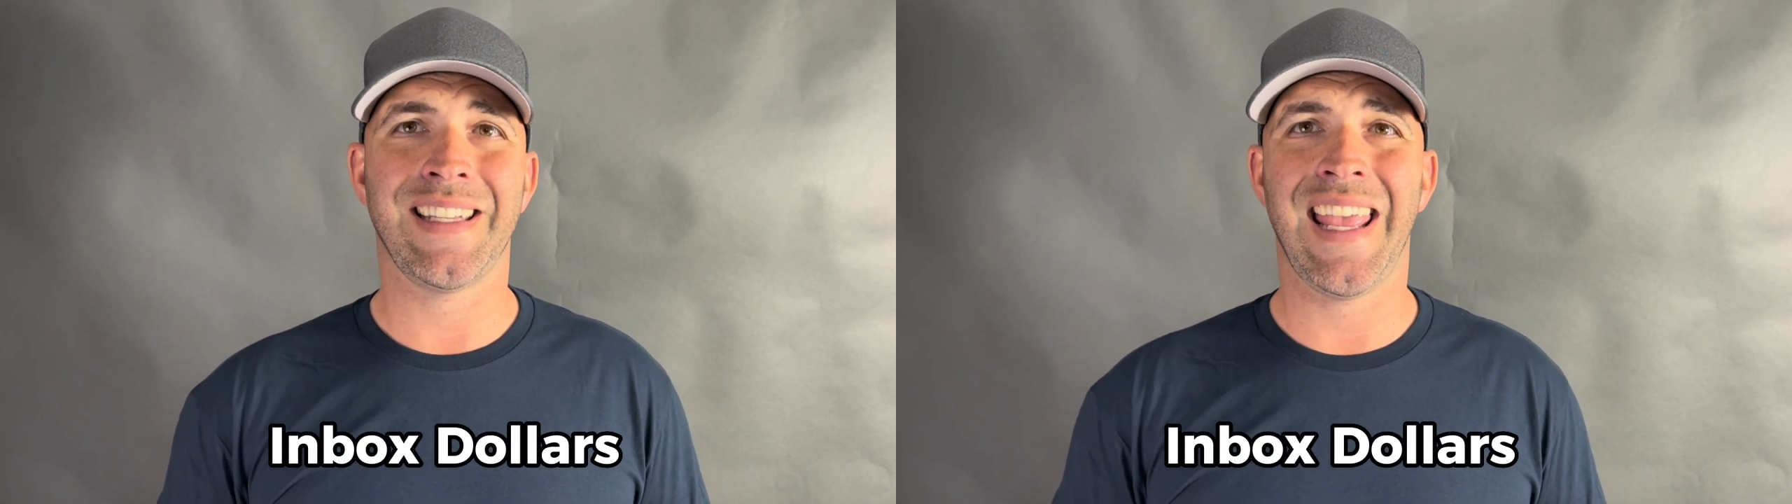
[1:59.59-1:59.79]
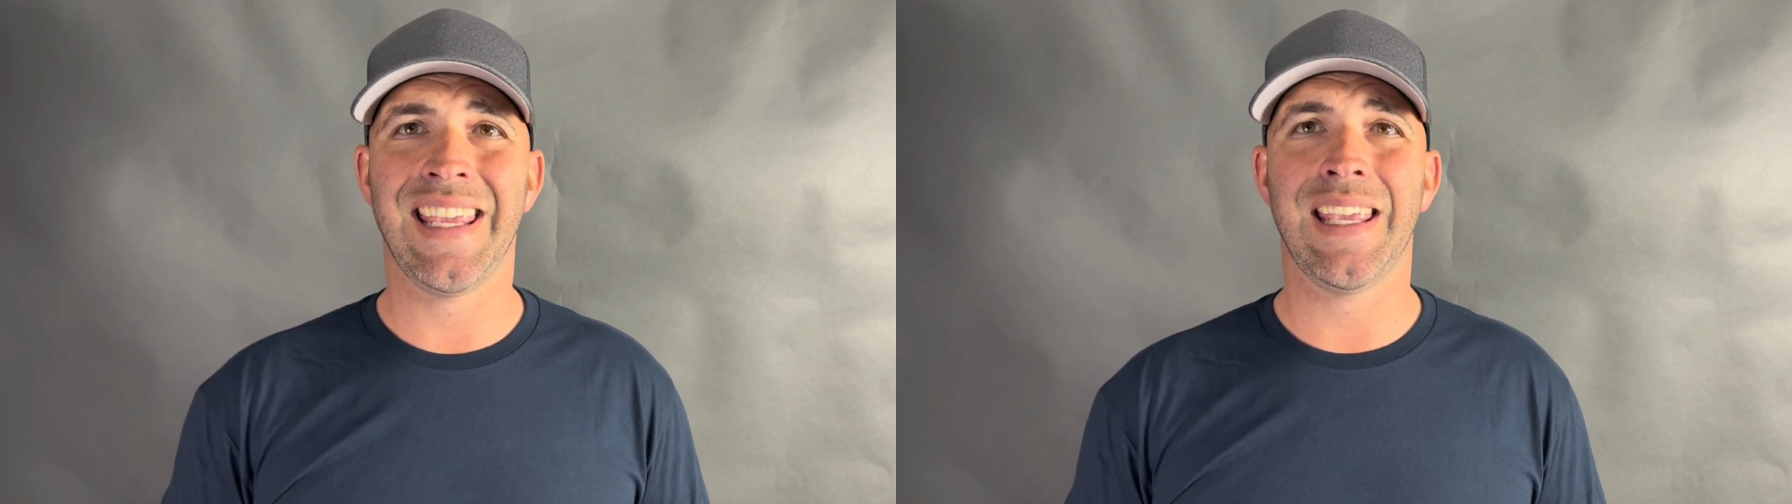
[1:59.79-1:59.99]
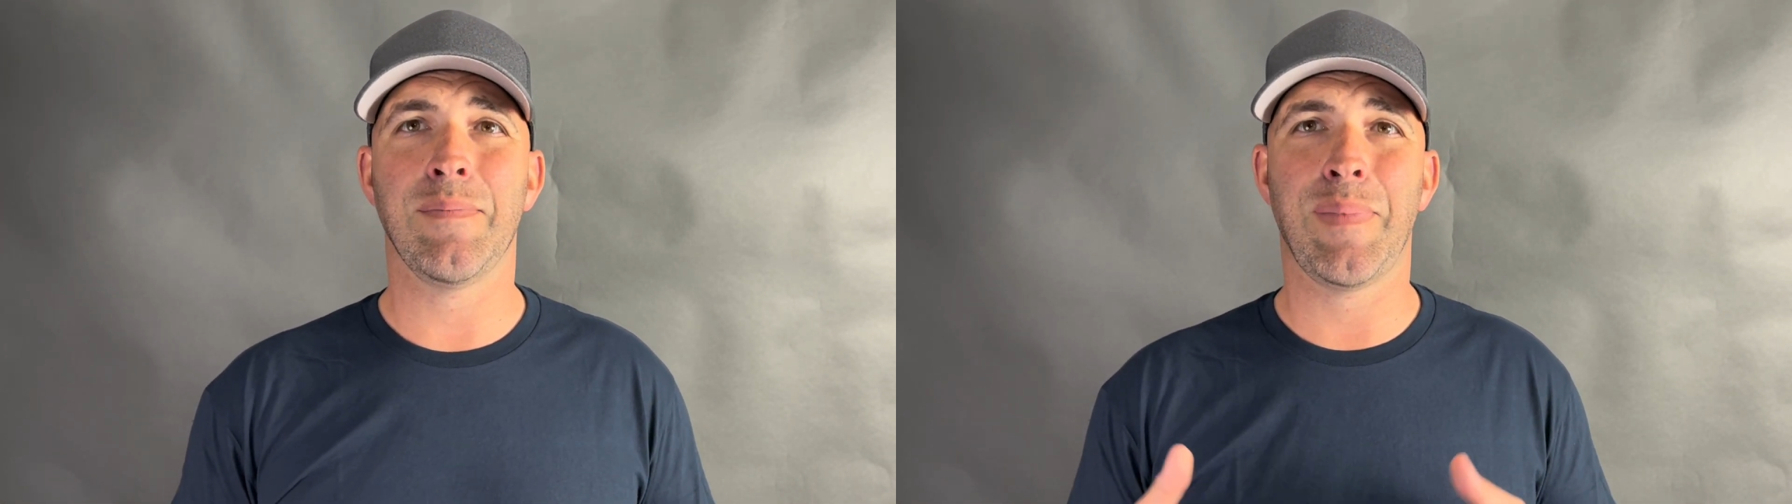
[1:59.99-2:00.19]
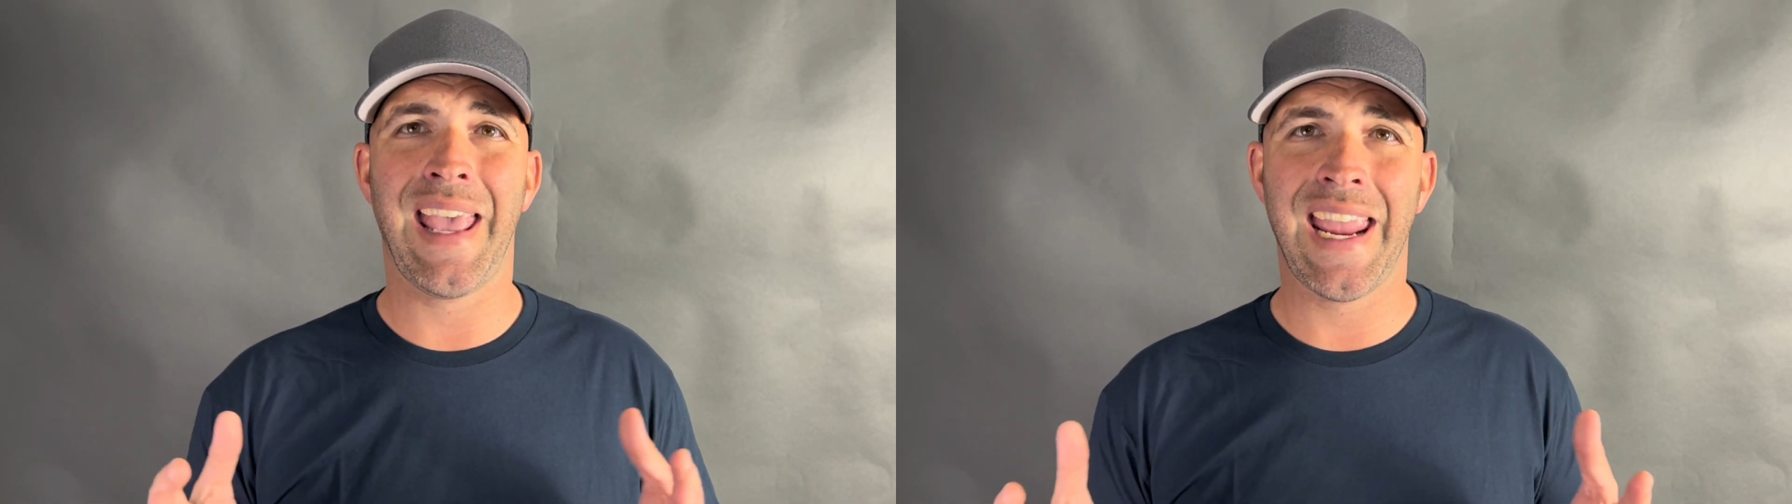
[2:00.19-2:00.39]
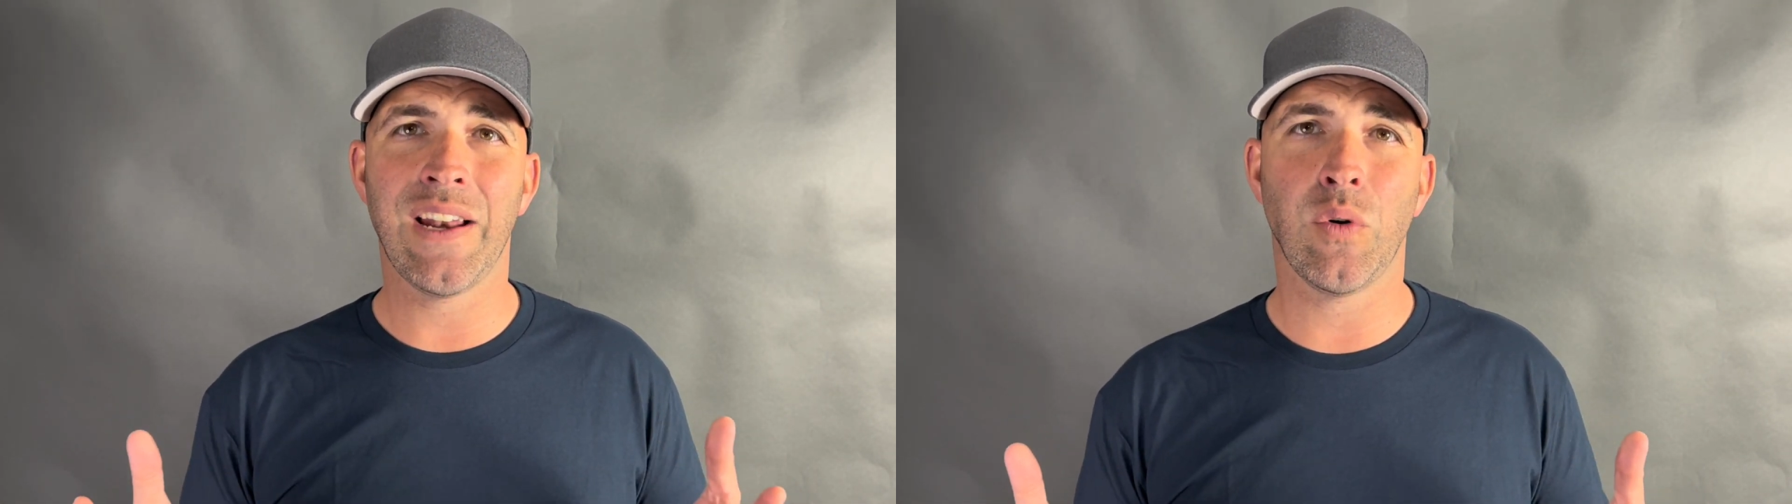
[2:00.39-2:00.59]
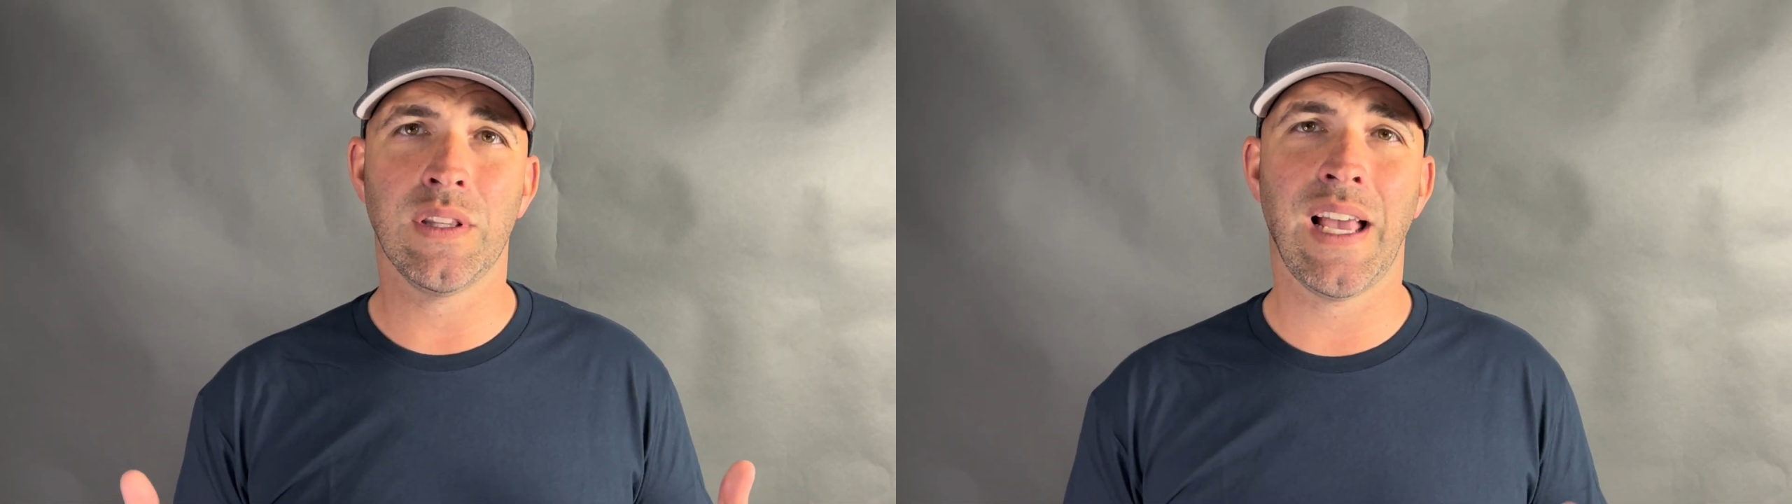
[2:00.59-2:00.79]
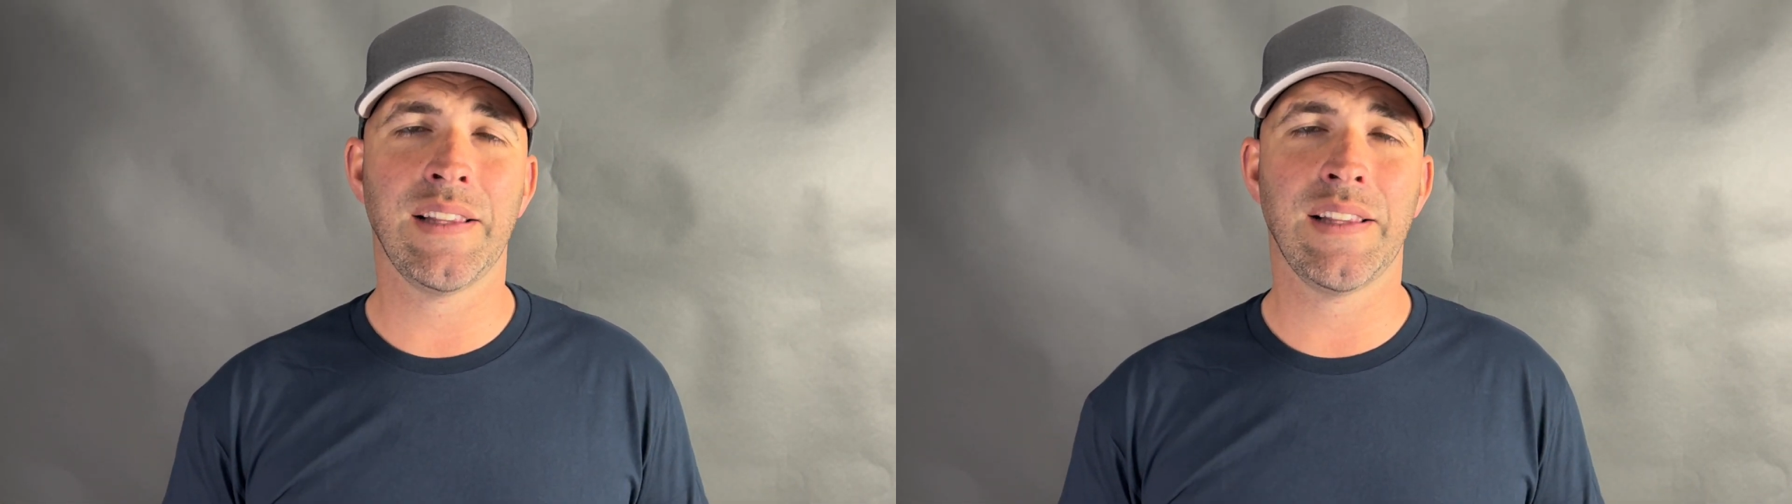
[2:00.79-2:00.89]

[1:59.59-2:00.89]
taking paid online